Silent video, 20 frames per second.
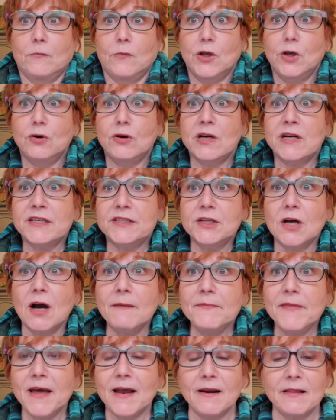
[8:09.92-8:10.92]
you can
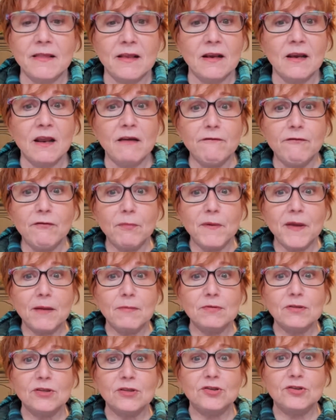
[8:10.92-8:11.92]
adopt that and then never be
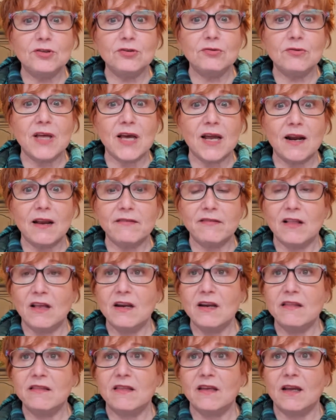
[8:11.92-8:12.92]
able to do that
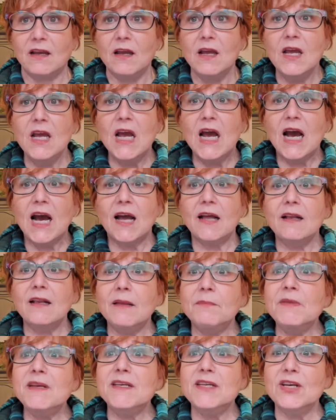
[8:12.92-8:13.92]
athletic thing.
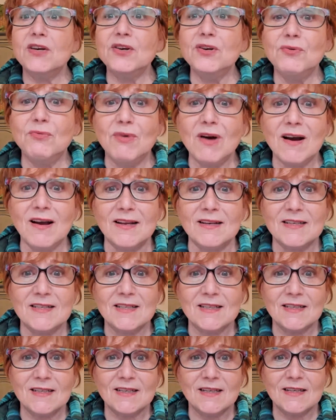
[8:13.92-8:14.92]
Let me tell you
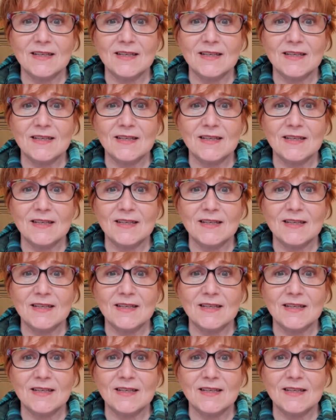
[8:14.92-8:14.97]
what.